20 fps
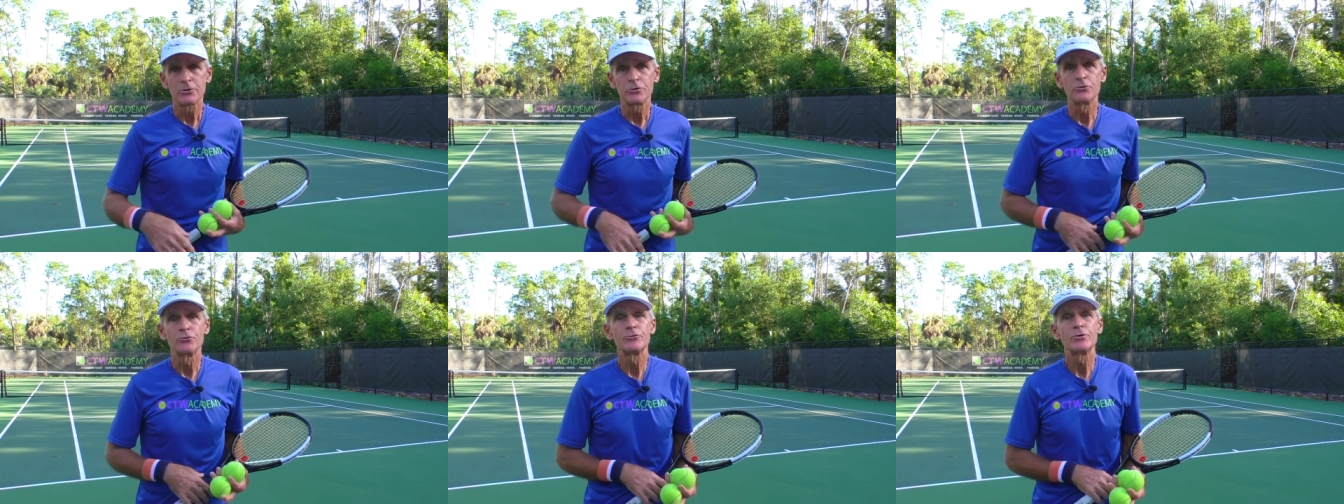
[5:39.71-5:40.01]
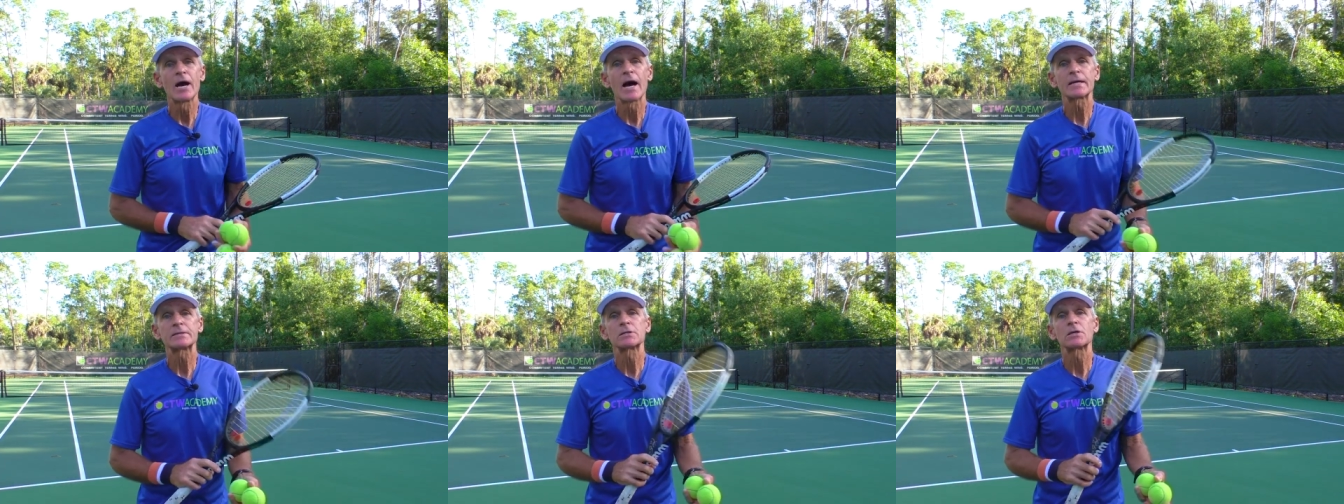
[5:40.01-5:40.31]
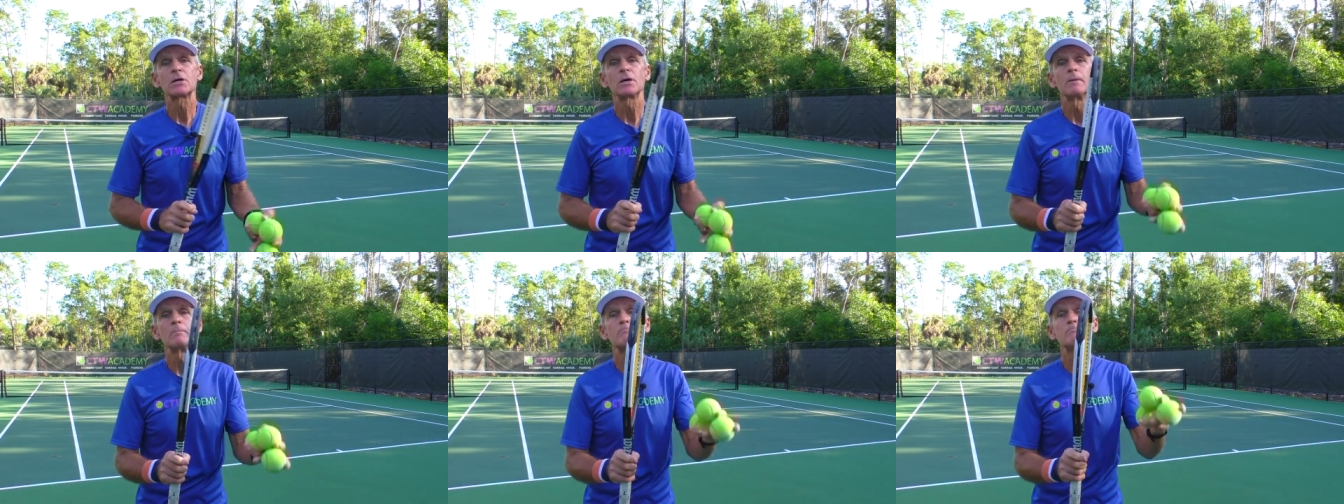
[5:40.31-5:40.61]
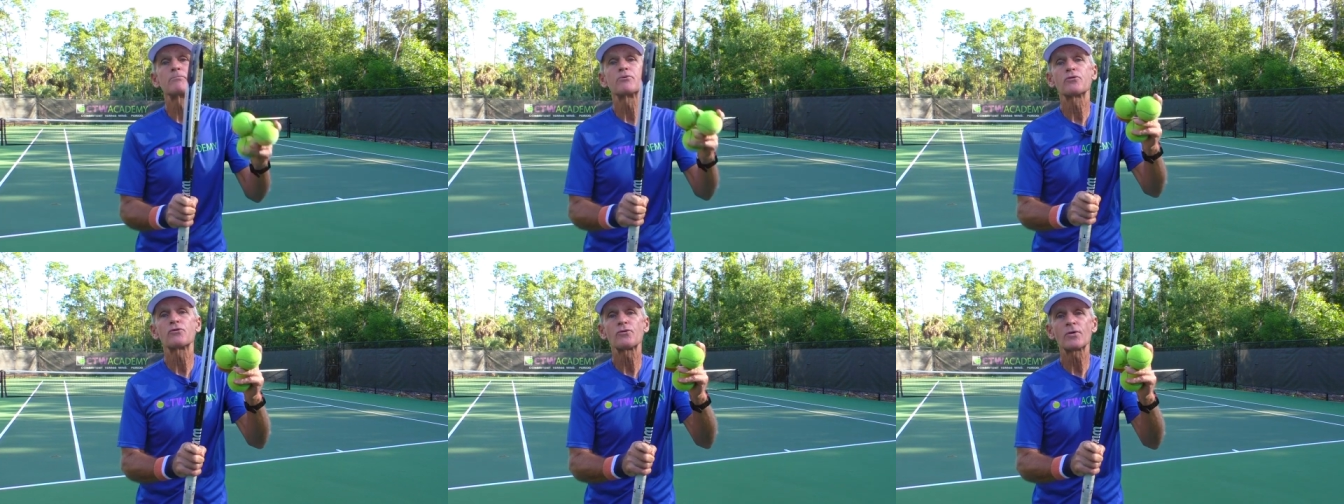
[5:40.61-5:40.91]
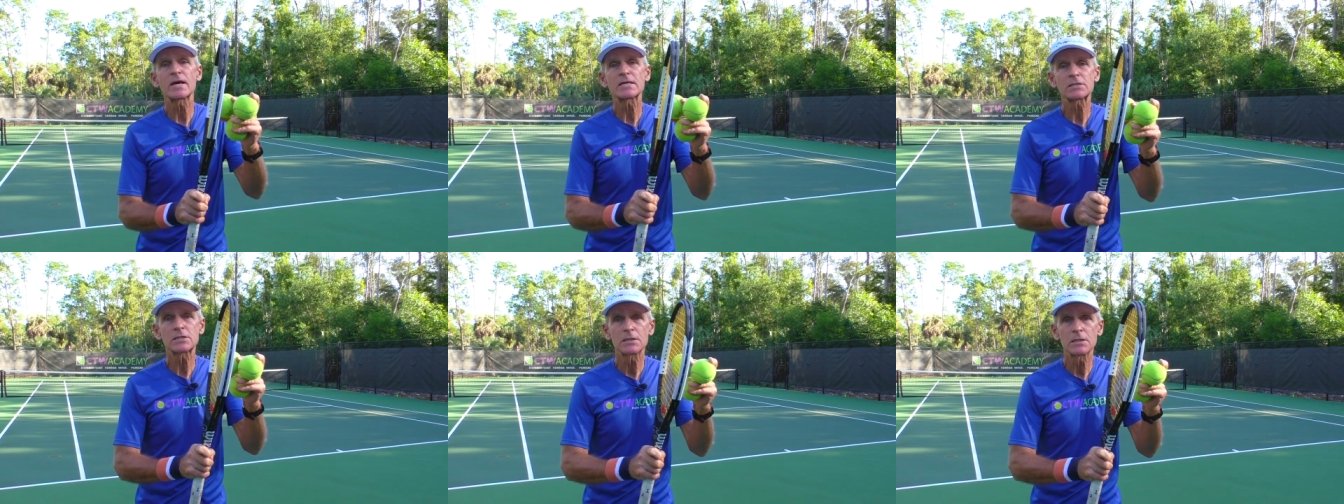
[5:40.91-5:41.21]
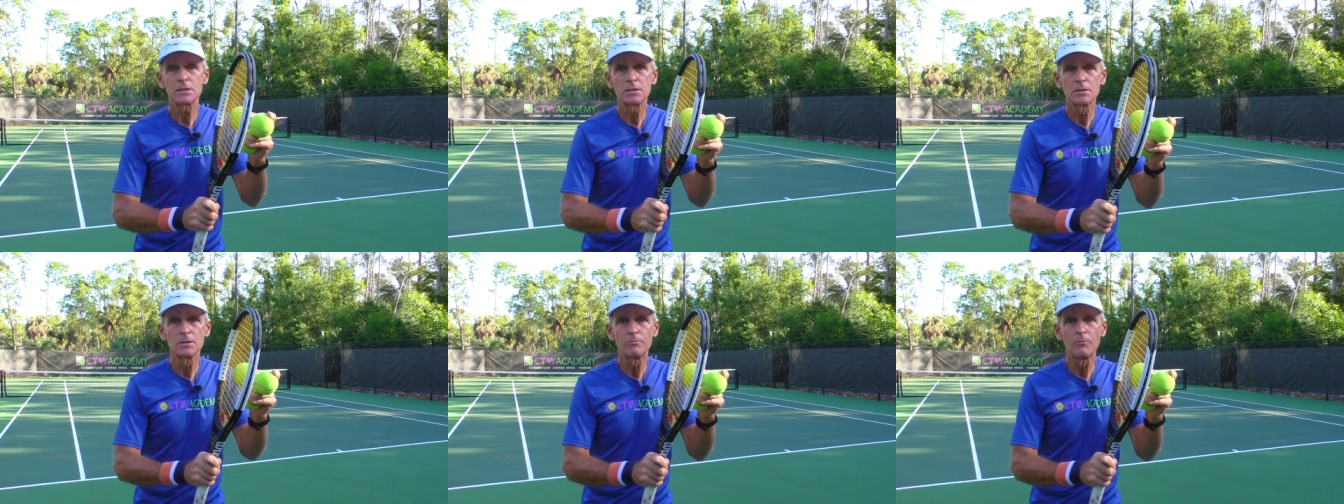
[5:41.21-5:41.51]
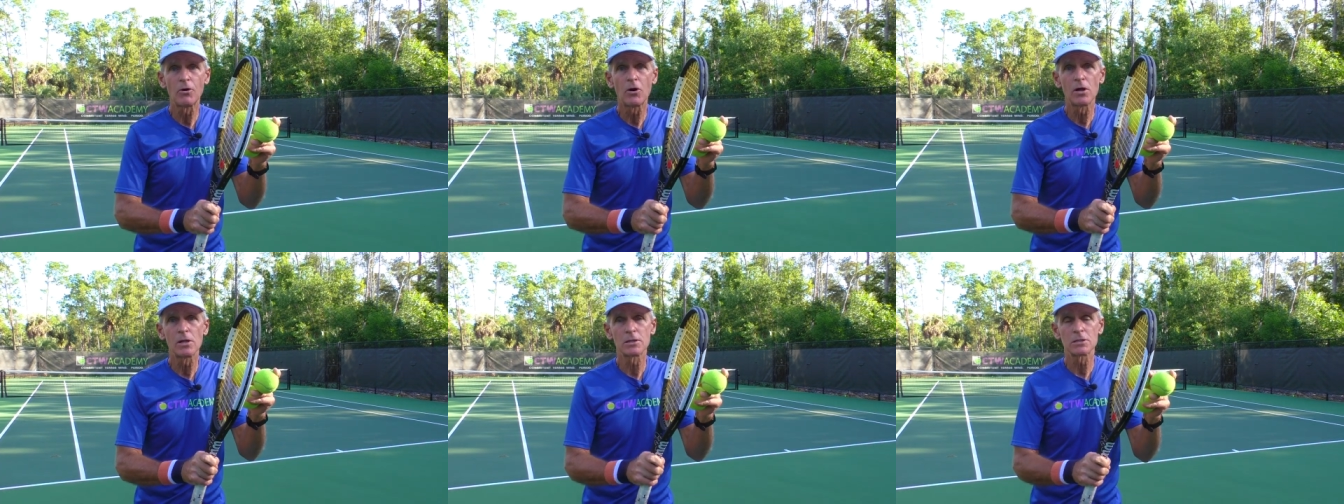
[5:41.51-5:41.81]
You're not compressing the
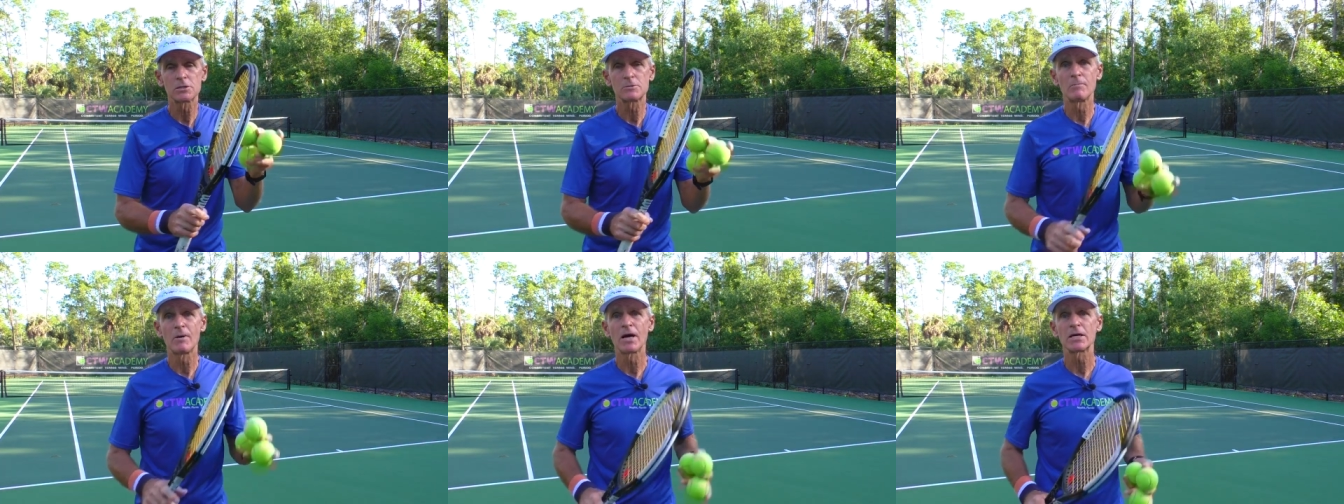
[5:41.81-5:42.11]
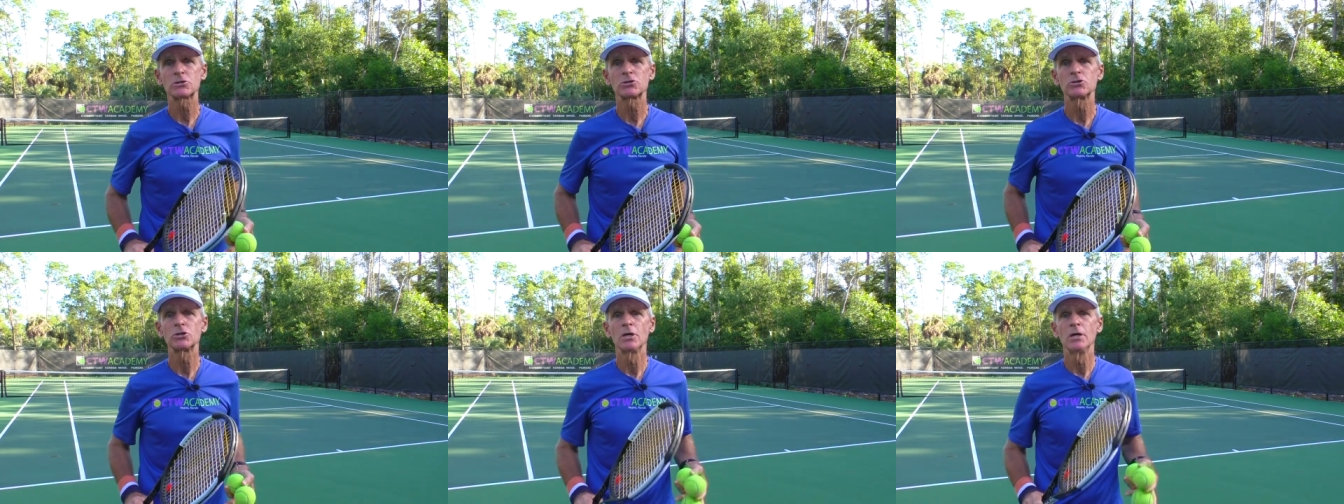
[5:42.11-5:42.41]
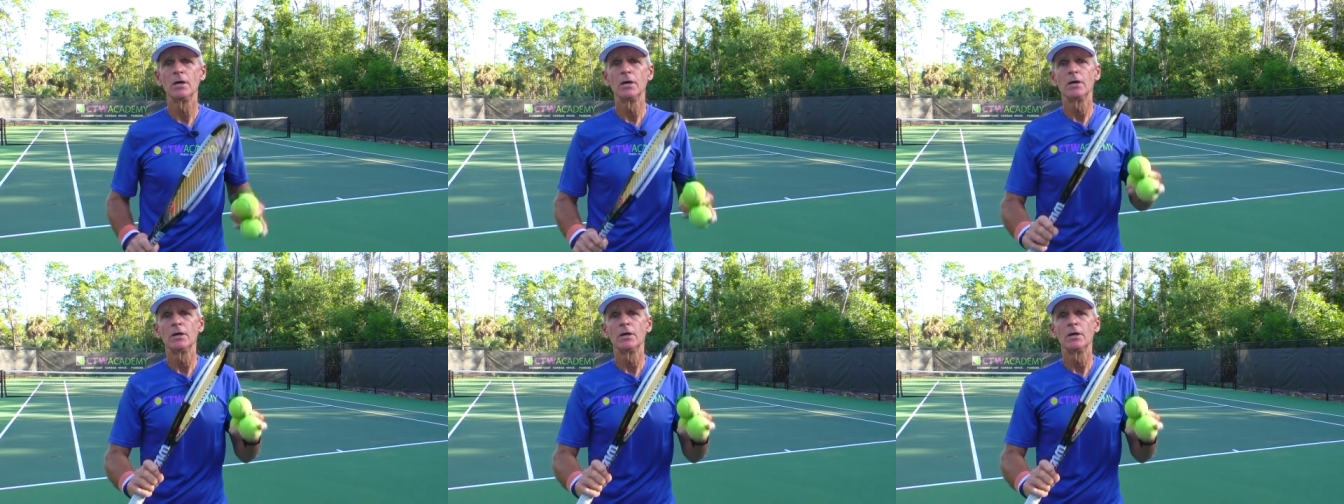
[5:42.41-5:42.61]
ball as much.